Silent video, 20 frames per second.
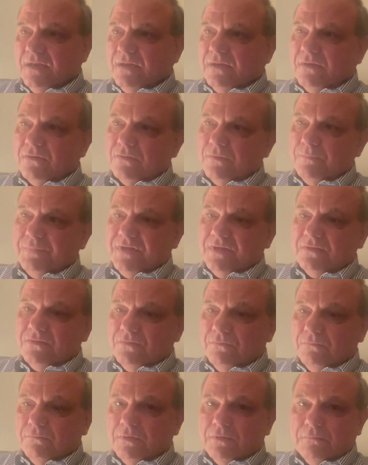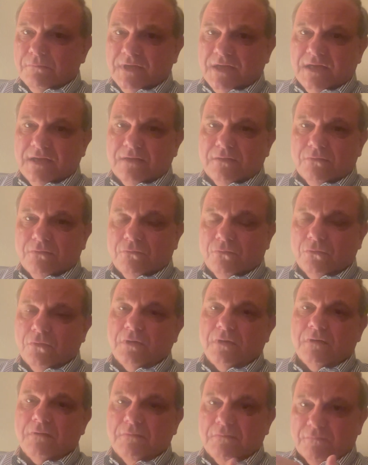compared to what we had,
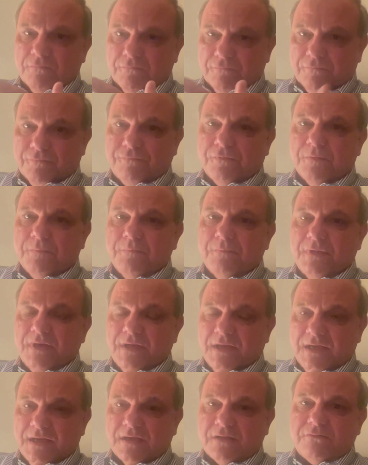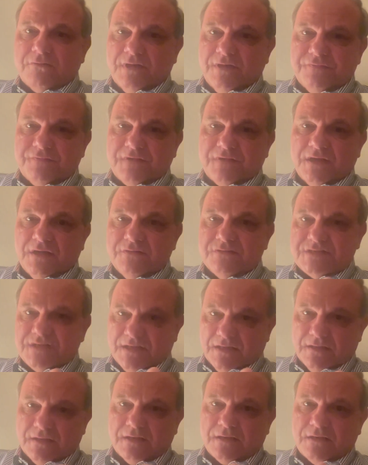or from aircraft, as
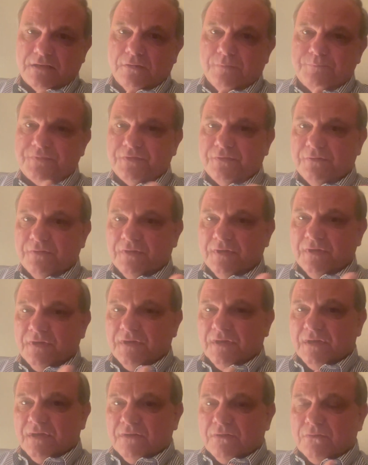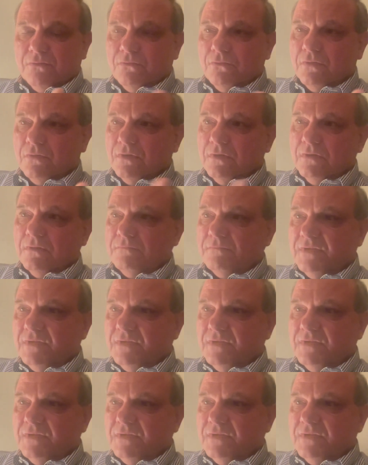helicopter or,